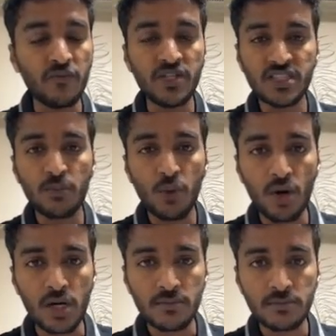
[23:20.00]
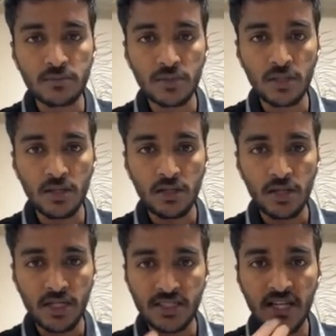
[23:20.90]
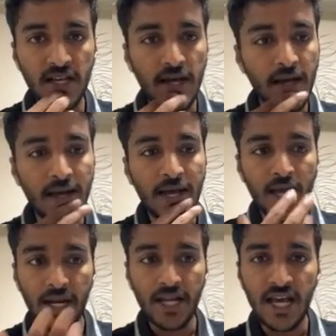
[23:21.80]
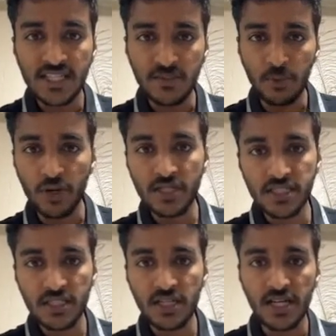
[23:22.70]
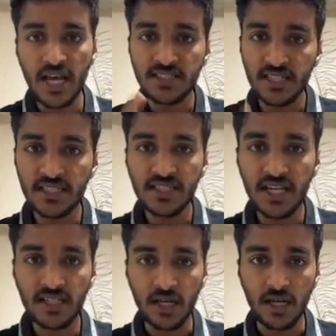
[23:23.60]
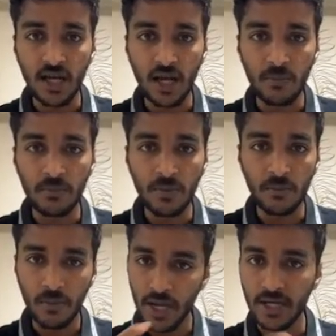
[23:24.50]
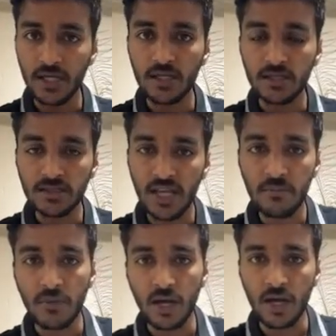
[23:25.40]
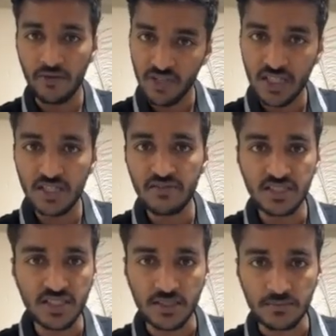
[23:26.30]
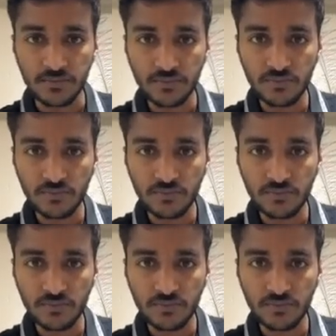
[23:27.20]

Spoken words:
Windsor Mold. It's a it has a production, it has a design at same within the Windsor.